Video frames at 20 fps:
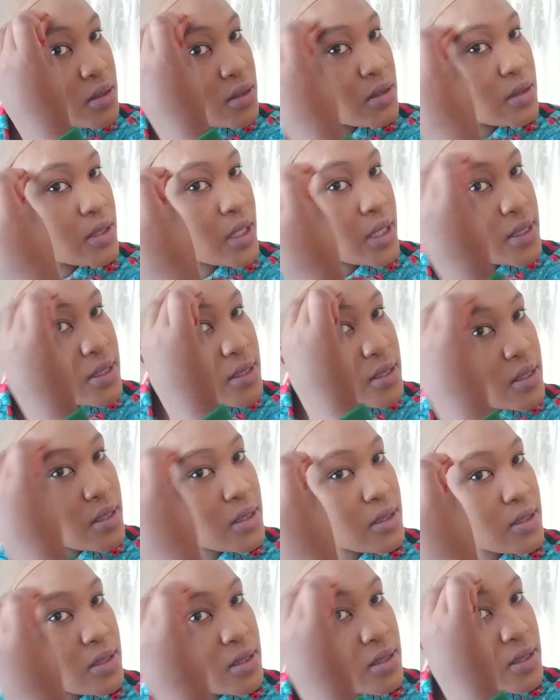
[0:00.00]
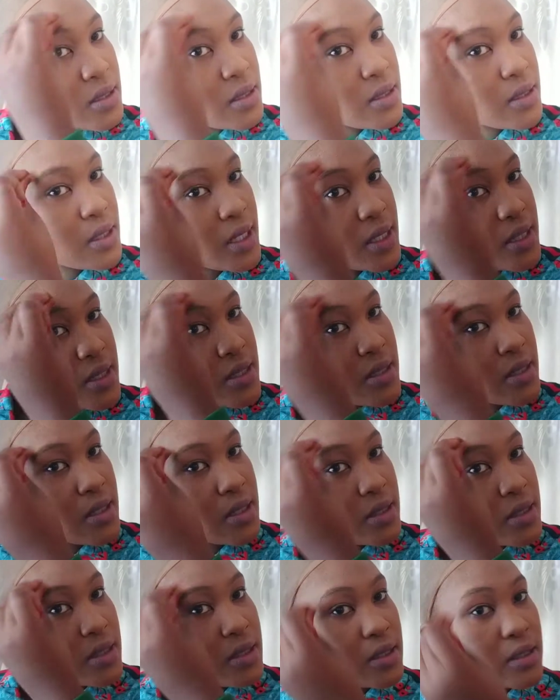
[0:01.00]
That's it. That's
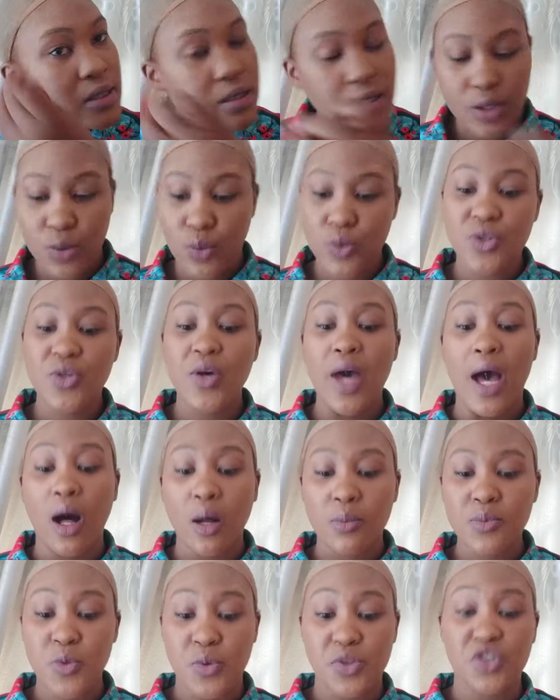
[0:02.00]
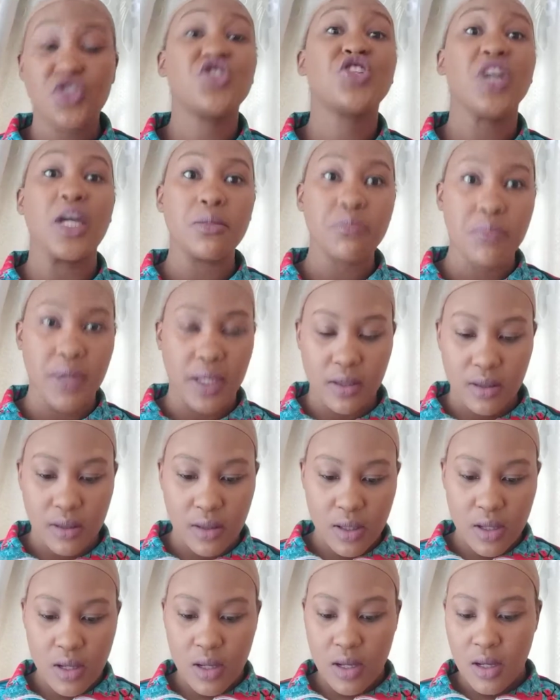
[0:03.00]
it. It also helps with shaping
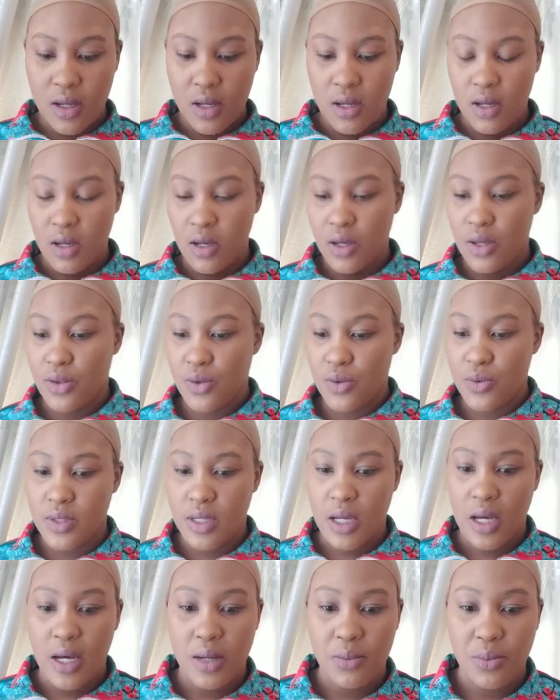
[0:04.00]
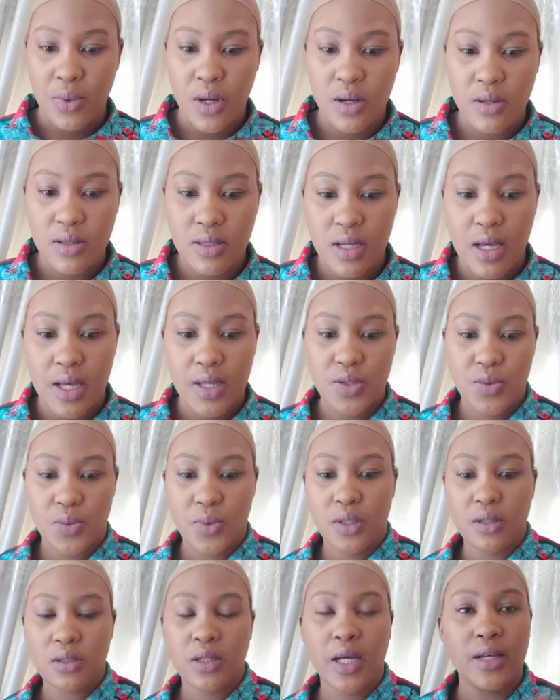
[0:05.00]
those eyebrows as
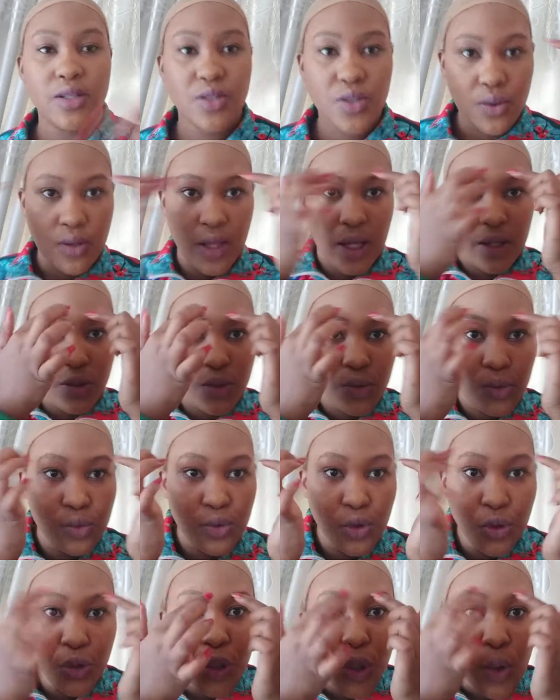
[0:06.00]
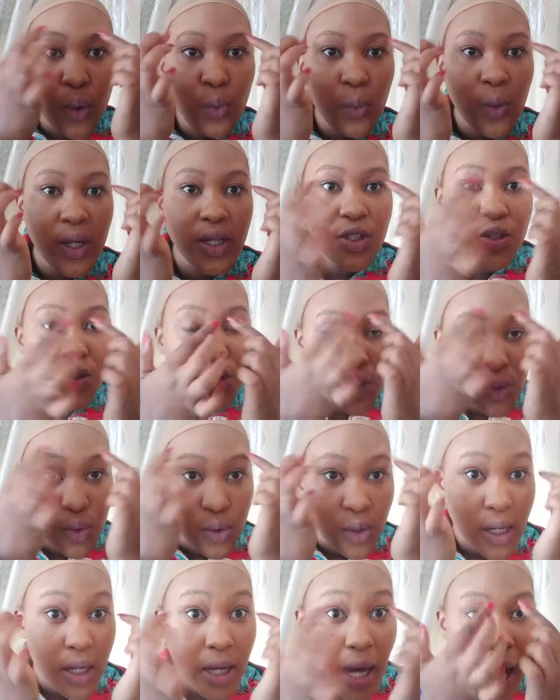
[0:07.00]
well, so that you know where to
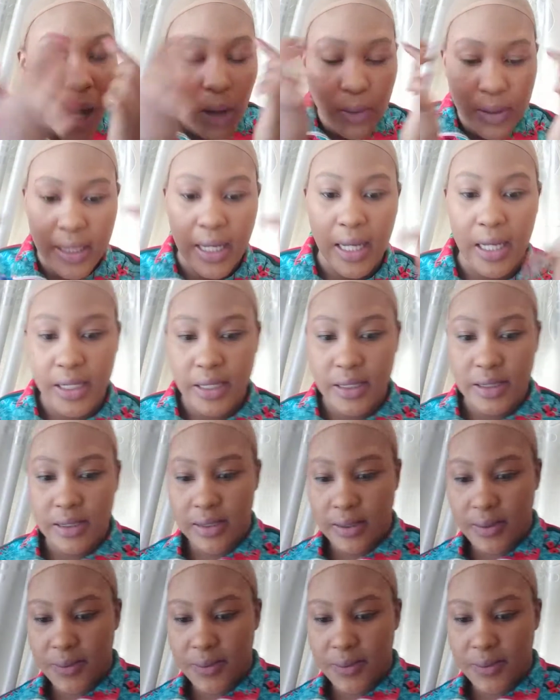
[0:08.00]
outline